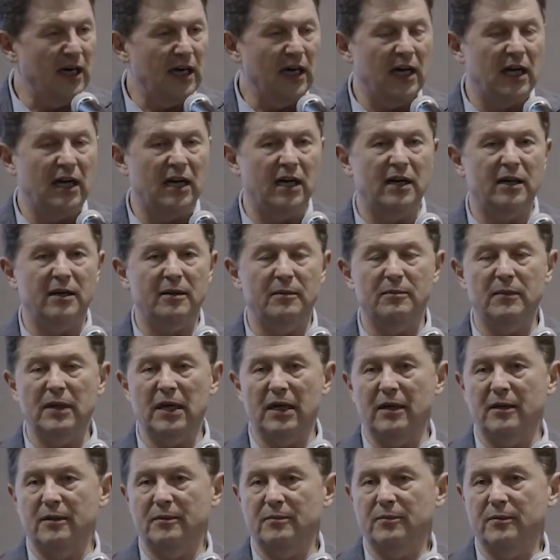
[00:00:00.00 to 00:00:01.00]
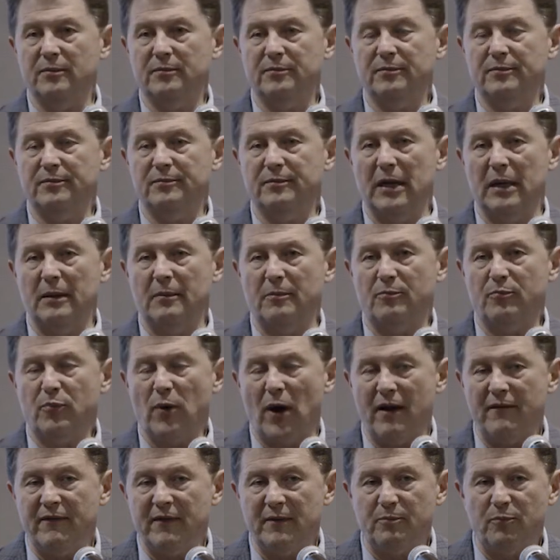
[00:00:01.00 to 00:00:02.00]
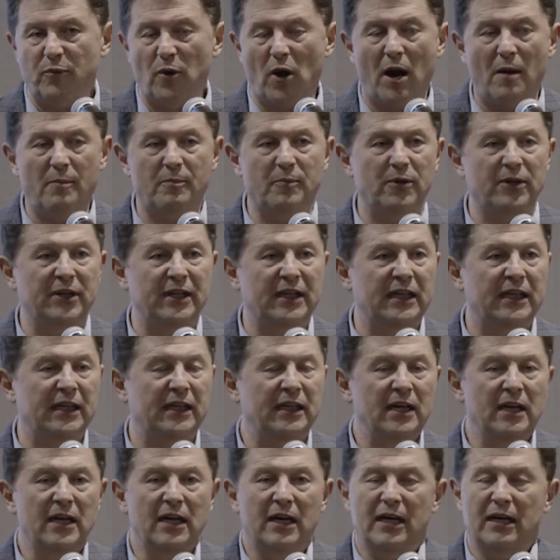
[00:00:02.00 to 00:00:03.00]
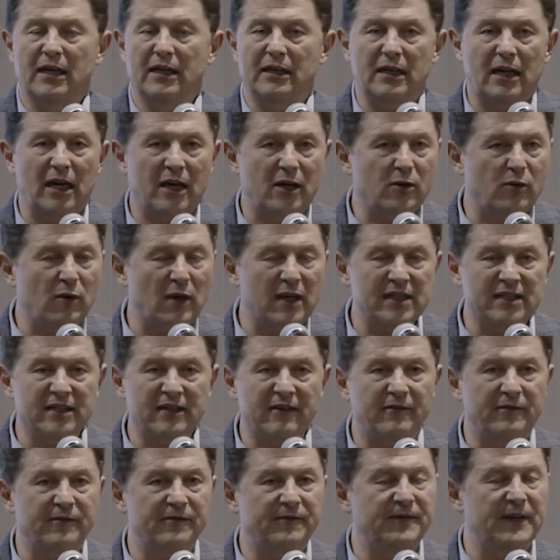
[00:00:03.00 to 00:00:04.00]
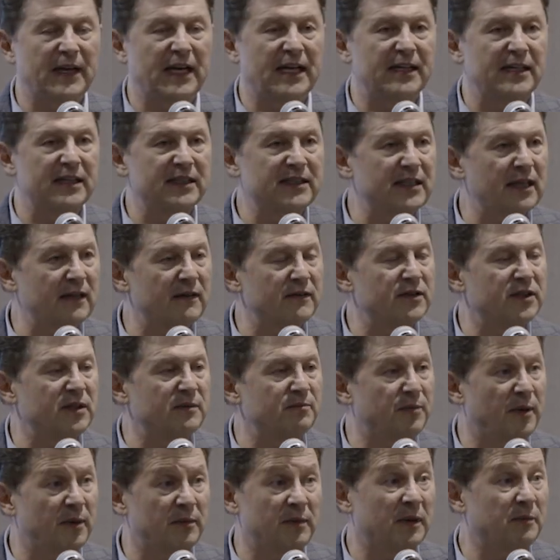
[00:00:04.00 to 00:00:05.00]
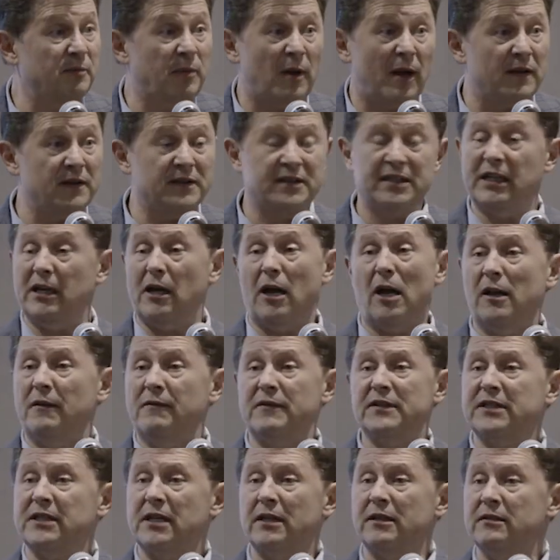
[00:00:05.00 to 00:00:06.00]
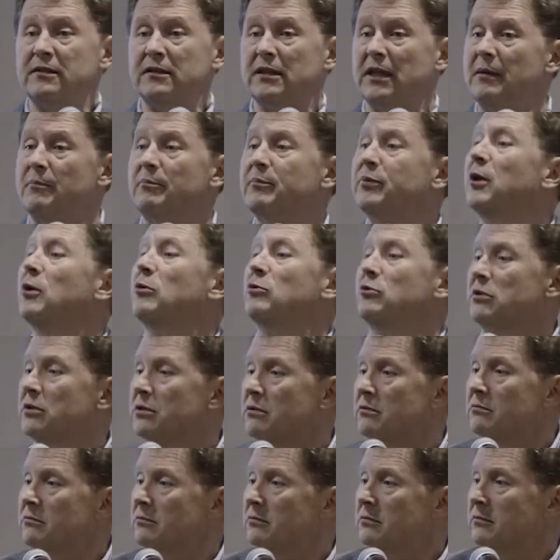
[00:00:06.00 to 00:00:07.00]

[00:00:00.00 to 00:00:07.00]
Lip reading: private property, aggressive and intelligent public policy, all of a sudden implodes.